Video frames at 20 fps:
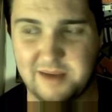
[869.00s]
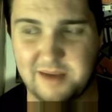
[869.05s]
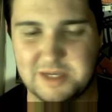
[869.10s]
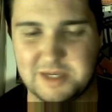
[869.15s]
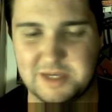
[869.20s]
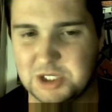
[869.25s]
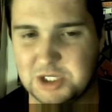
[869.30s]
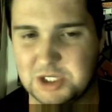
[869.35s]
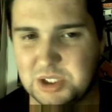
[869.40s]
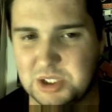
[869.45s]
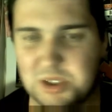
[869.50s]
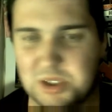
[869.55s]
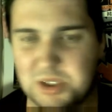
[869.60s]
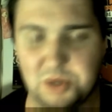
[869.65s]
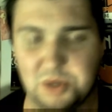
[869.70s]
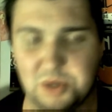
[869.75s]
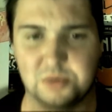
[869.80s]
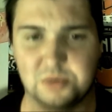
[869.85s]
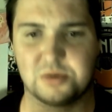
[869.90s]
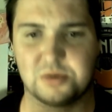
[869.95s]
I mean,
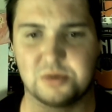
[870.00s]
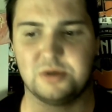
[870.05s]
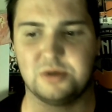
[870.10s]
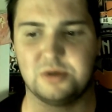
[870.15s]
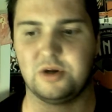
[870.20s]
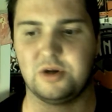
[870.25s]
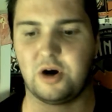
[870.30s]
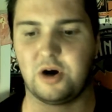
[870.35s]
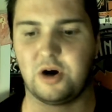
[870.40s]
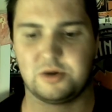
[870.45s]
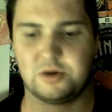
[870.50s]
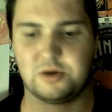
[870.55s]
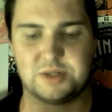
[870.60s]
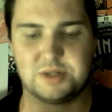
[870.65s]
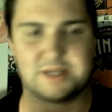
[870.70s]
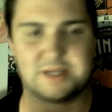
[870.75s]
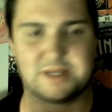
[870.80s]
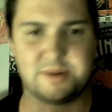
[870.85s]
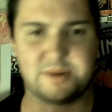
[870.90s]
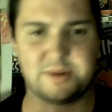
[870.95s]
children are
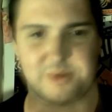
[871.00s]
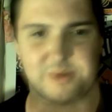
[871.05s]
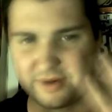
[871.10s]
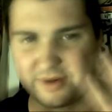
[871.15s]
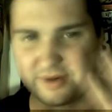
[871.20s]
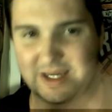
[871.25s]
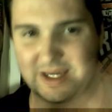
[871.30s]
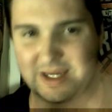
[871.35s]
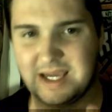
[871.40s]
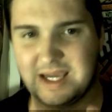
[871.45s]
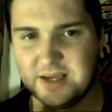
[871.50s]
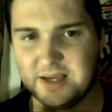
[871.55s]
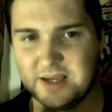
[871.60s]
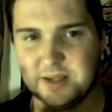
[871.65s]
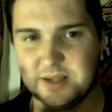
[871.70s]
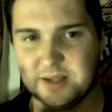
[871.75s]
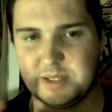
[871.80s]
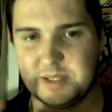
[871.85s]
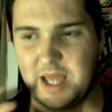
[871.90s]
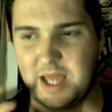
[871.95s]
just, they're
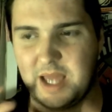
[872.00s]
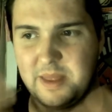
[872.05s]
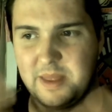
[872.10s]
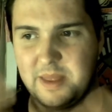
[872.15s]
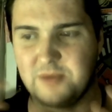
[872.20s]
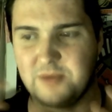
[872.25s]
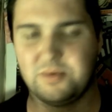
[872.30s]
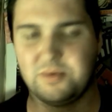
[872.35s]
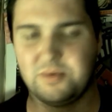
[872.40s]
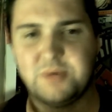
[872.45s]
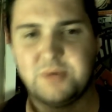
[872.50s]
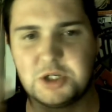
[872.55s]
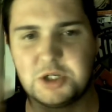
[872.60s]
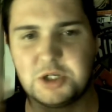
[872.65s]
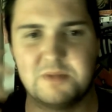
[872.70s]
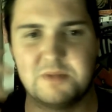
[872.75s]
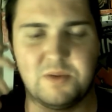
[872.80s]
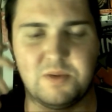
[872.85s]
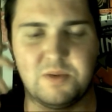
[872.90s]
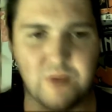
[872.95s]
kids, and they really
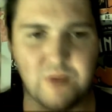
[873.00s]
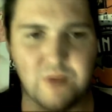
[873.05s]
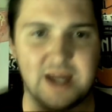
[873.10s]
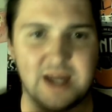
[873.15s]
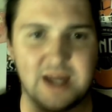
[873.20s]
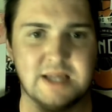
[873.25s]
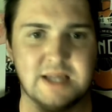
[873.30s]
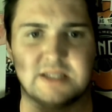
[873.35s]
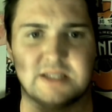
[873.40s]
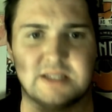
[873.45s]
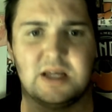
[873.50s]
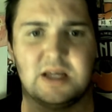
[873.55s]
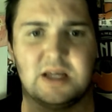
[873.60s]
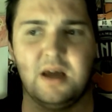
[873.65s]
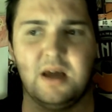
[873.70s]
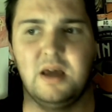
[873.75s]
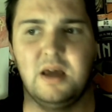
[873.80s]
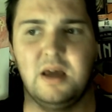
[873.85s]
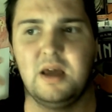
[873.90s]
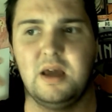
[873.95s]
should be raised,
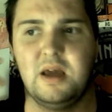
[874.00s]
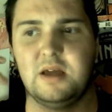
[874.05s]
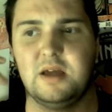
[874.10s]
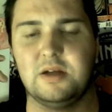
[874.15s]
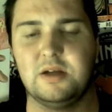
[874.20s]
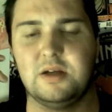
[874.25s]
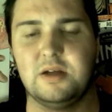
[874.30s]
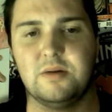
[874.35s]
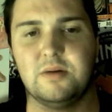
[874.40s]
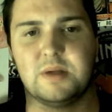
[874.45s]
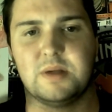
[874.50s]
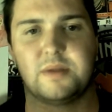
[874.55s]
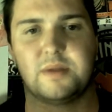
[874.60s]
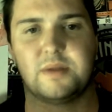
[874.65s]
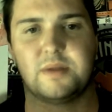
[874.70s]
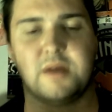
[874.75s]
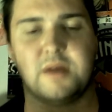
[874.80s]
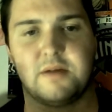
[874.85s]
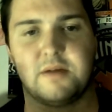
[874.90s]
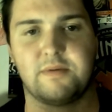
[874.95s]
you know, to
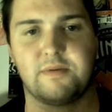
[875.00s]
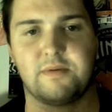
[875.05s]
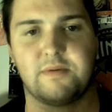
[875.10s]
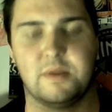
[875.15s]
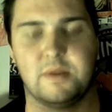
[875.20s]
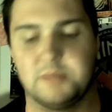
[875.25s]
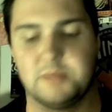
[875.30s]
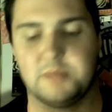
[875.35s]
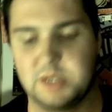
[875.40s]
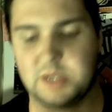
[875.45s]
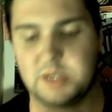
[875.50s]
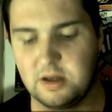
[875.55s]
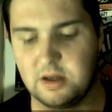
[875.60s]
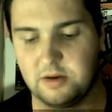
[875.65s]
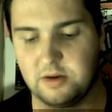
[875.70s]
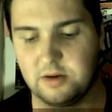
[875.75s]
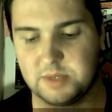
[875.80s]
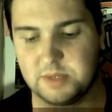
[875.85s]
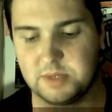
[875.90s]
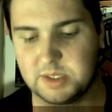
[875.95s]
think for
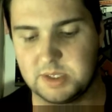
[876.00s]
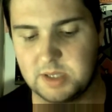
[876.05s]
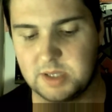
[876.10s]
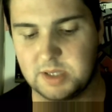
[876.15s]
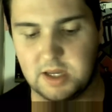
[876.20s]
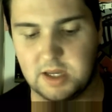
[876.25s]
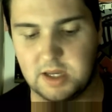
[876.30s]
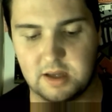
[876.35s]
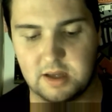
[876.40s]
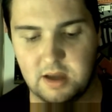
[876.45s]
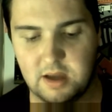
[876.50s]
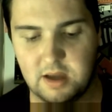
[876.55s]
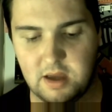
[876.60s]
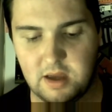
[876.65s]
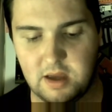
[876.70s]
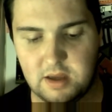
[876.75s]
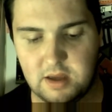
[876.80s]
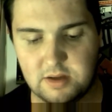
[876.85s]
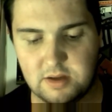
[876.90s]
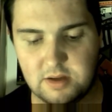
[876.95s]
themselves. It's like,
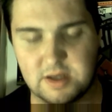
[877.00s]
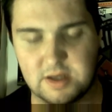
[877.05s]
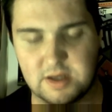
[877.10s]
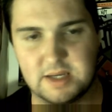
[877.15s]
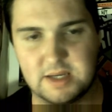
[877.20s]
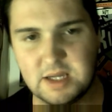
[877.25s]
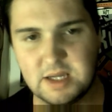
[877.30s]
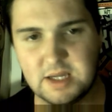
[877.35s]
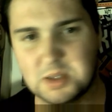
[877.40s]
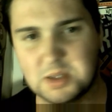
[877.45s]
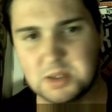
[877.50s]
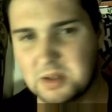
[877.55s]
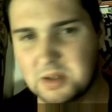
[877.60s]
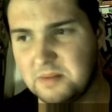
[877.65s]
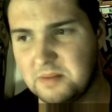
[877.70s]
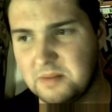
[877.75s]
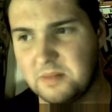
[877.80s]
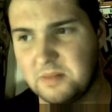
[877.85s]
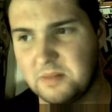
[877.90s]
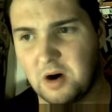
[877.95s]
you can teach
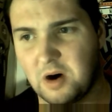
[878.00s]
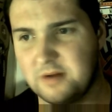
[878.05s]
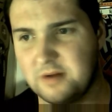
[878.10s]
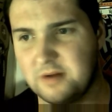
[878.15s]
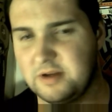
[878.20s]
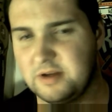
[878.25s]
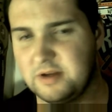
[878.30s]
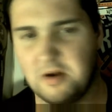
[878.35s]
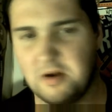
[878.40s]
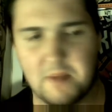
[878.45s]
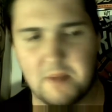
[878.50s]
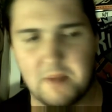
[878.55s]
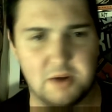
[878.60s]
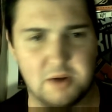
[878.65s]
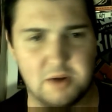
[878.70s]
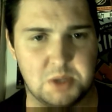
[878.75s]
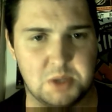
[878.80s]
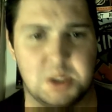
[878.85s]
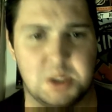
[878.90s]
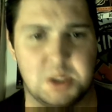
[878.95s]
them, you know,
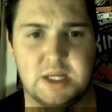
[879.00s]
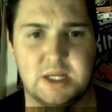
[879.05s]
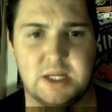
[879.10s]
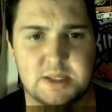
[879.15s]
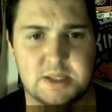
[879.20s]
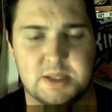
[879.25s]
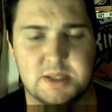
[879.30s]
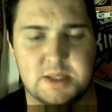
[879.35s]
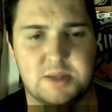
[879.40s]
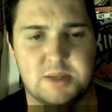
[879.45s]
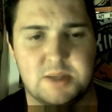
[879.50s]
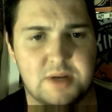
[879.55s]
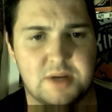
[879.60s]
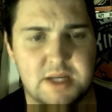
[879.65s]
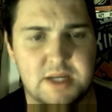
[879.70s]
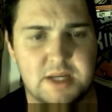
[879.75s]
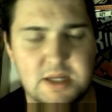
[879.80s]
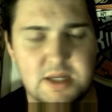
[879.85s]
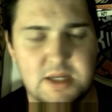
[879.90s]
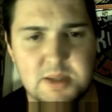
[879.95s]
about Jesus, you
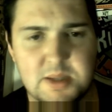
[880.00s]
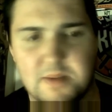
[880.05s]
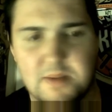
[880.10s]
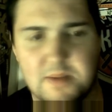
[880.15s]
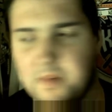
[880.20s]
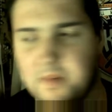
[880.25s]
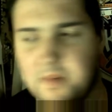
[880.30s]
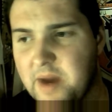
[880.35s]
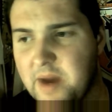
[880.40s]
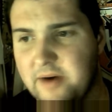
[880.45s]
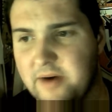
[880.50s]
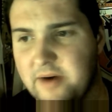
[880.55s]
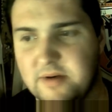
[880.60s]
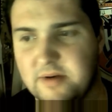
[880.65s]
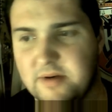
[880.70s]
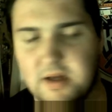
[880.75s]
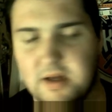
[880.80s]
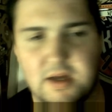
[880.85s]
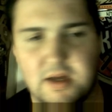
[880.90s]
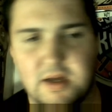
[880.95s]
can teach them
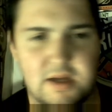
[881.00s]
about,